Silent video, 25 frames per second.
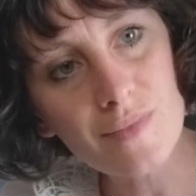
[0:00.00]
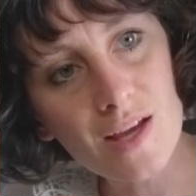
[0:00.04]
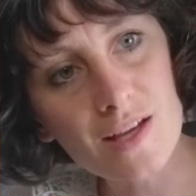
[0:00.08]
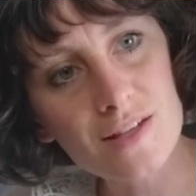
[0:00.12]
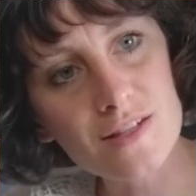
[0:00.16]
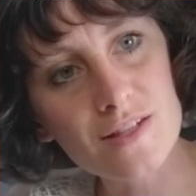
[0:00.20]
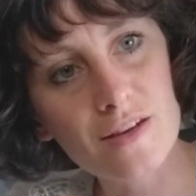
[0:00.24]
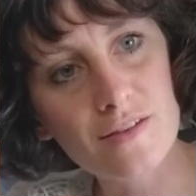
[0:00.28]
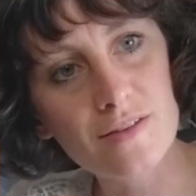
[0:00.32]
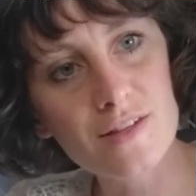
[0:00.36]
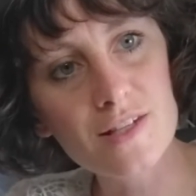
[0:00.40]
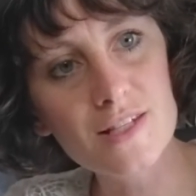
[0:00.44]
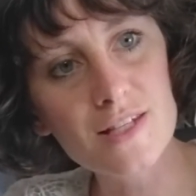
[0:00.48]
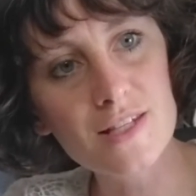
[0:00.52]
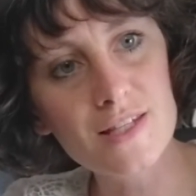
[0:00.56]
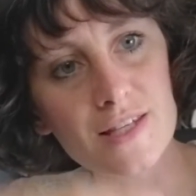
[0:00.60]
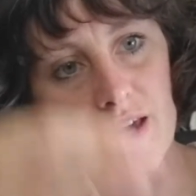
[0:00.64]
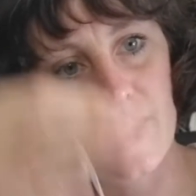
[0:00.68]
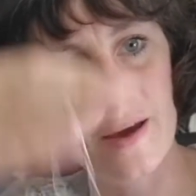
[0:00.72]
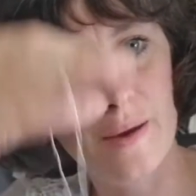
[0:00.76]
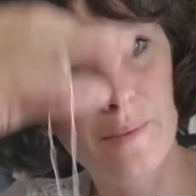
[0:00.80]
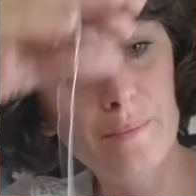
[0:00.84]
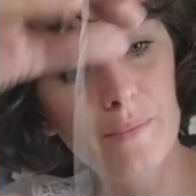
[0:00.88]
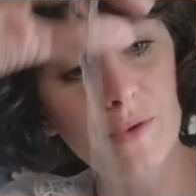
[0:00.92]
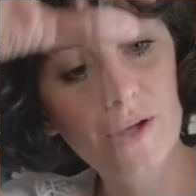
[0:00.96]
So this is
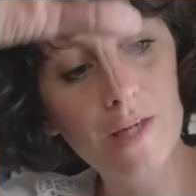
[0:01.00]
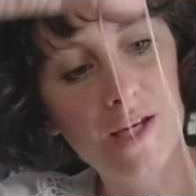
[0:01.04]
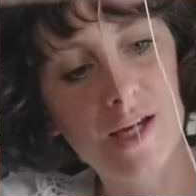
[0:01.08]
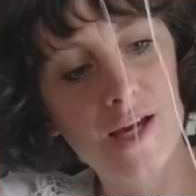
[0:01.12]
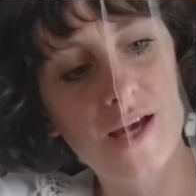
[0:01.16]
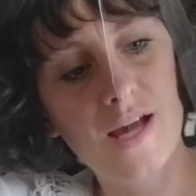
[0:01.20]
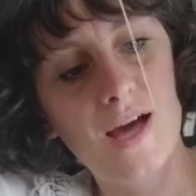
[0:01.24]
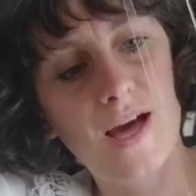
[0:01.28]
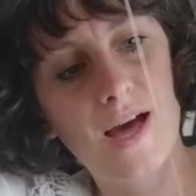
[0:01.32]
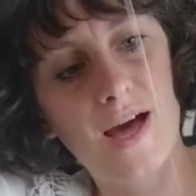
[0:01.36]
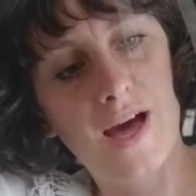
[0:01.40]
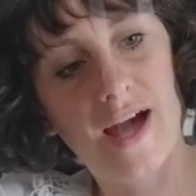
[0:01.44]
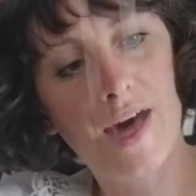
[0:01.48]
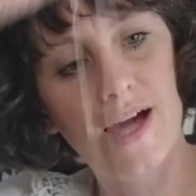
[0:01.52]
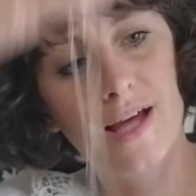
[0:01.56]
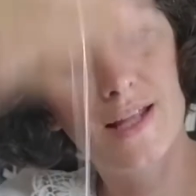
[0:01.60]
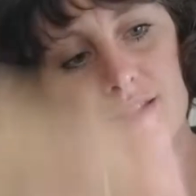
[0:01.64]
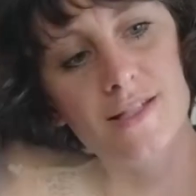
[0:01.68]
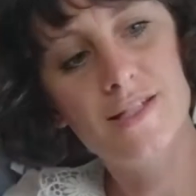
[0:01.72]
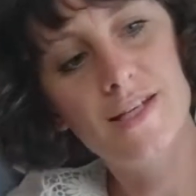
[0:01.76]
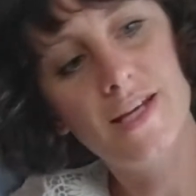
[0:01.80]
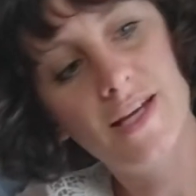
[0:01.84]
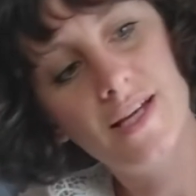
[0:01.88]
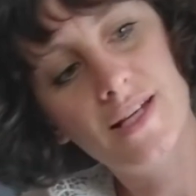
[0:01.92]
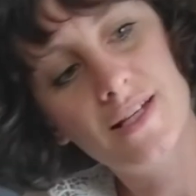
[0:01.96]
him,
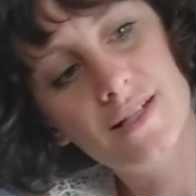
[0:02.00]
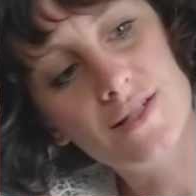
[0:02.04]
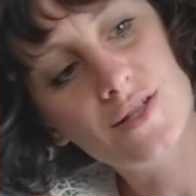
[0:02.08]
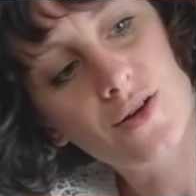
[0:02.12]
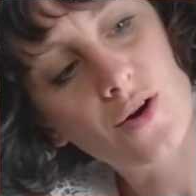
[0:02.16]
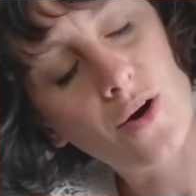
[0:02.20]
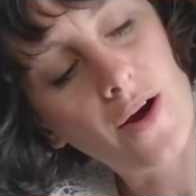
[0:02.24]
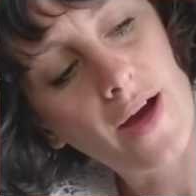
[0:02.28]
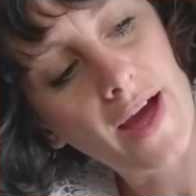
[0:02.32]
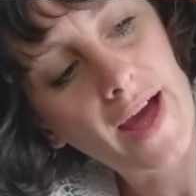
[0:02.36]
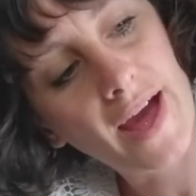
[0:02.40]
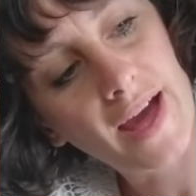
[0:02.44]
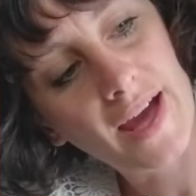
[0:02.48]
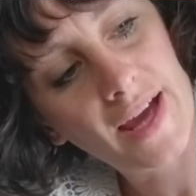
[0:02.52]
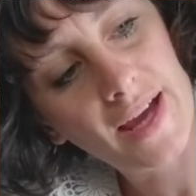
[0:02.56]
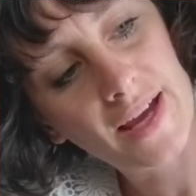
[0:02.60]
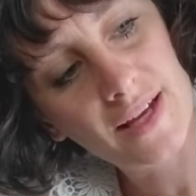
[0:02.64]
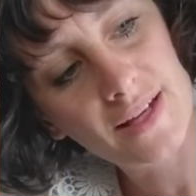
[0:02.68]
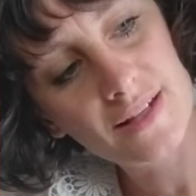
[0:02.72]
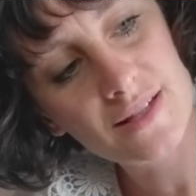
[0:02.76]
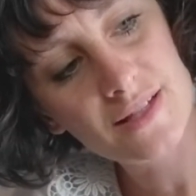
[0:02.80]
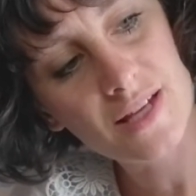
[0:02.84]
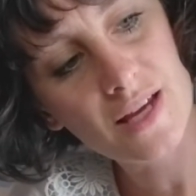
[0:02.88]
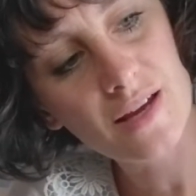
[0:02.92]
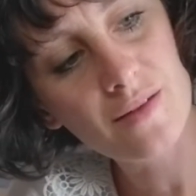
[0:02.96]
and he's got
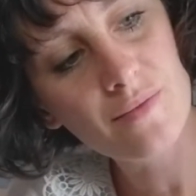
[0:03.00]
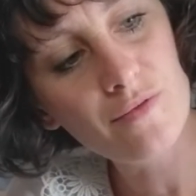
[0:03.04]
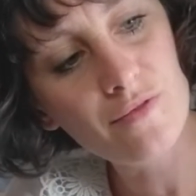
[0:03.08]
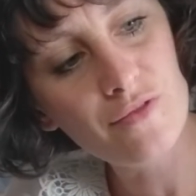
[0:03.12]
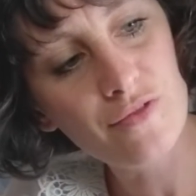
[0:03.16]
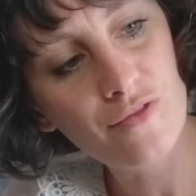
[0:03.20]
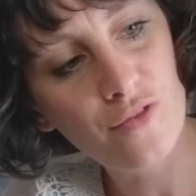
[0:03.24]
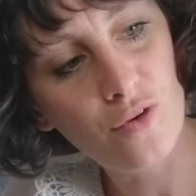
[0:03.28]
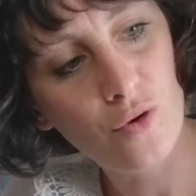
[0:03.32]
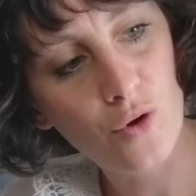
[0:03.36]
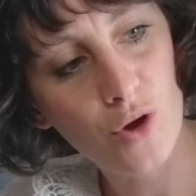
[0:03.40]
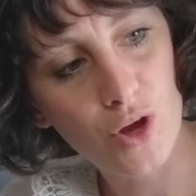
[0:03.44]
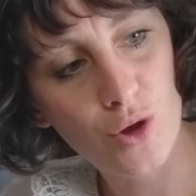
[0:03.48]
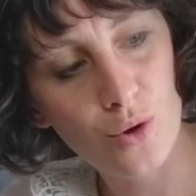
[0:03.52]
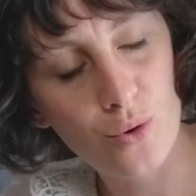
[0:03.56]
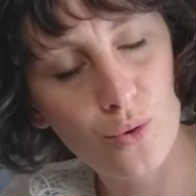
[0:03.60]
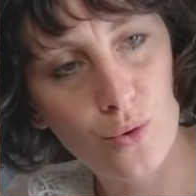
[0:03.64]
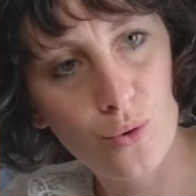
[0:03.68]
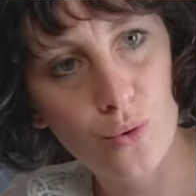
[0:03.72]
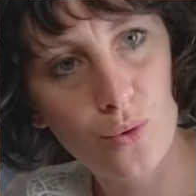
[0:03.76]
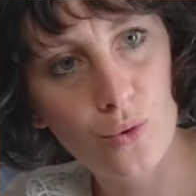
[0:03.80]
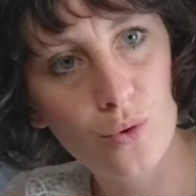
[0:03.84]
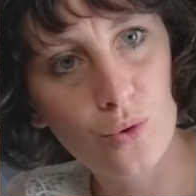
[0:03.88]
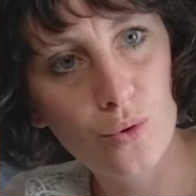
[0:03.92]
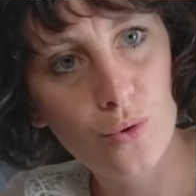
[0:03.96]
a
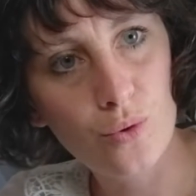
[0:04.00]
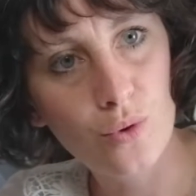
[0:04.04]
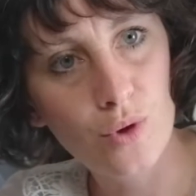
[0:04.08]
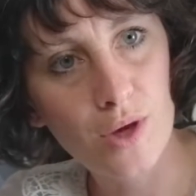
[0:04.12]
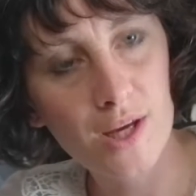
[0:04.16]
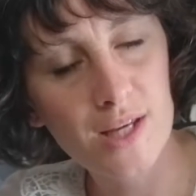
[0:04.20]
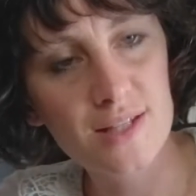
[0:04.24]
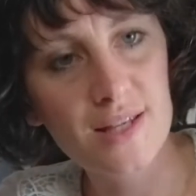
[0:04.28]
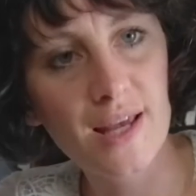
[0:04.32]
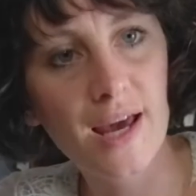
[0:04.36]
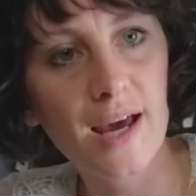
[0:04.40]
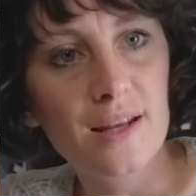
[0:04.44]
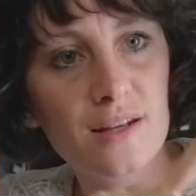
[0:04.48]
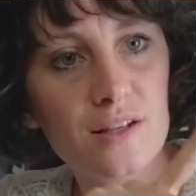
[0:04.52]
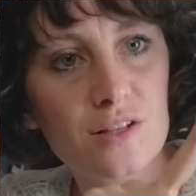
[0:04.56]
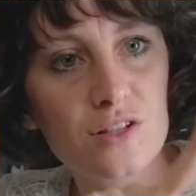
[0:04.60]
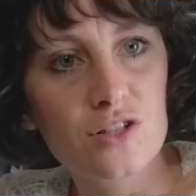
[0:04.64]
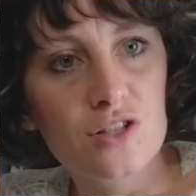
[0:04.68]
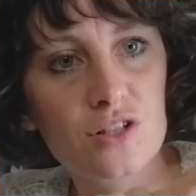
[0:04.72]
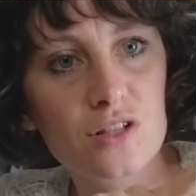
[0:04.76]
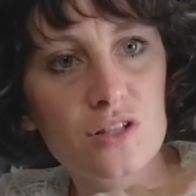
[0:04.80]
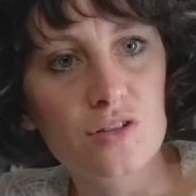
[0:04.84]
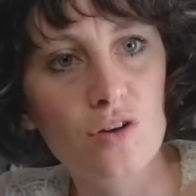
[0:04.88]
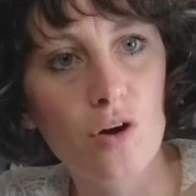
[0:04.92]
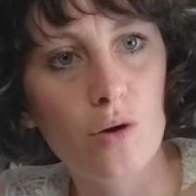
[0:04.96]
tinfoil, his head is
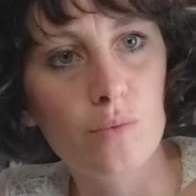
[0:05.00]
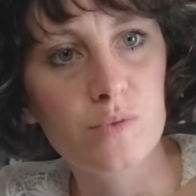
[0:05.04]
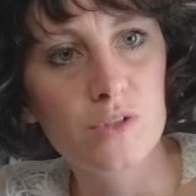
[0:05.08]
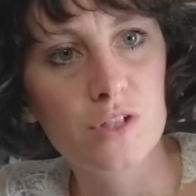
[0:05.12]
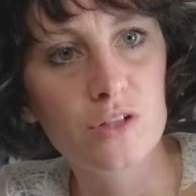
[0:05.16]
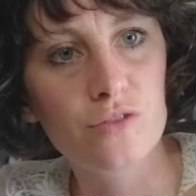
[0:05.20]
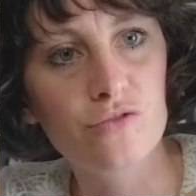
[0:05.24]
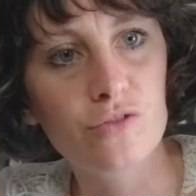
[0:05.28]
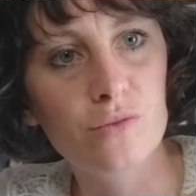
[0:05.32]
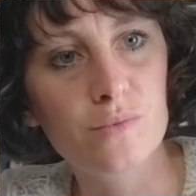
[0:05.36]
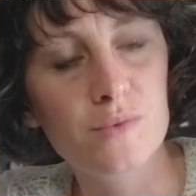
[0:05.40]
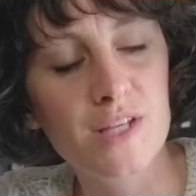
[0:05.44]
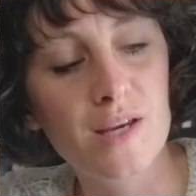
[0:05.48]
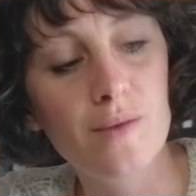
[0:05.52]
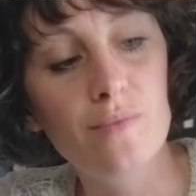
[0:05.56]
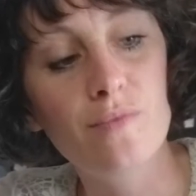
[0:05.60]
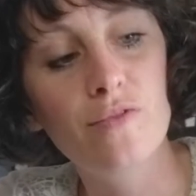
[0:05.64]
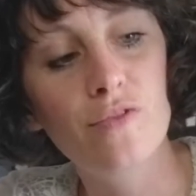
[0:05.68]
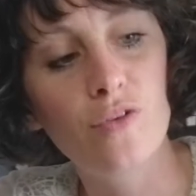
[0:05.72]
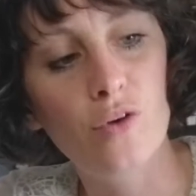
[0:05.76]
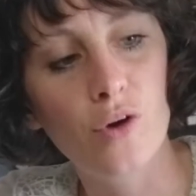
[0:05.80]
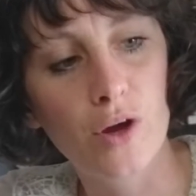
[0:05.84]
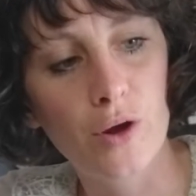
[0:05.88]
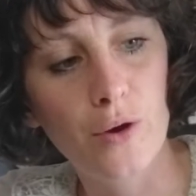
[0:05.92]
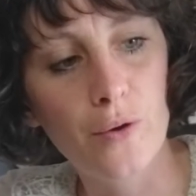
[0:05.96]
just sculpted from
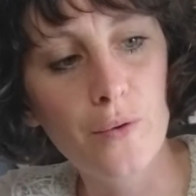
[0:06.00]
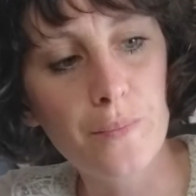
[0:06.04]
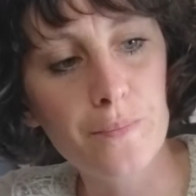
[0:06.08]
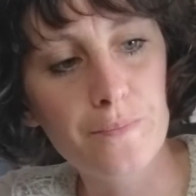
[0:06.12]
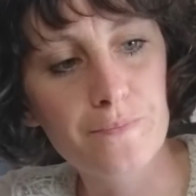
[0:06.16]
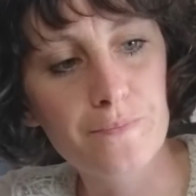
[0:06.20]
tinfoil,